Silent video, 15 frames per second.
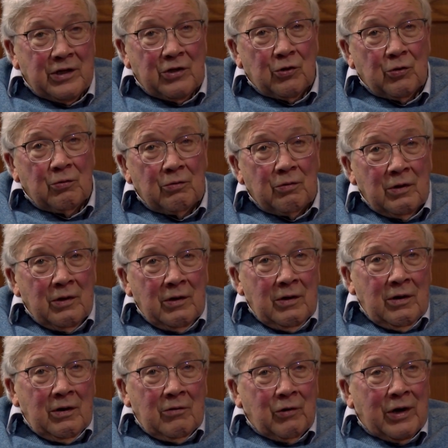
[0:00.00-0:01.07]
the new
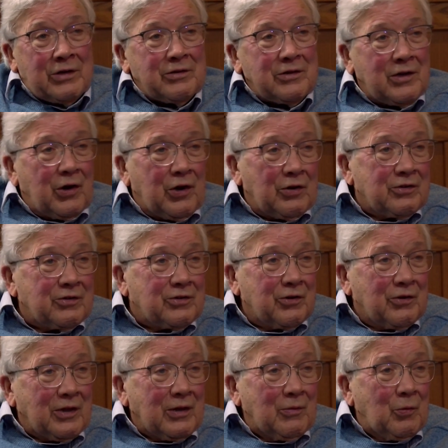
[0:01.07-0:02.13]
ration cards
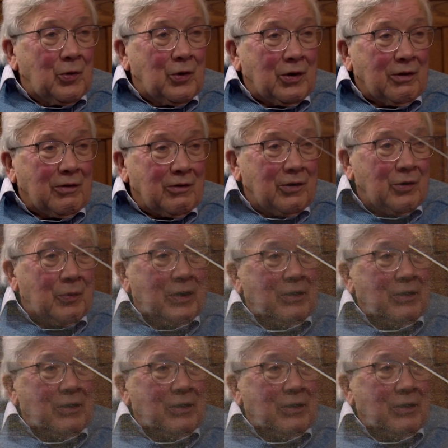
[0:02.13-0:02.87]
during the war, you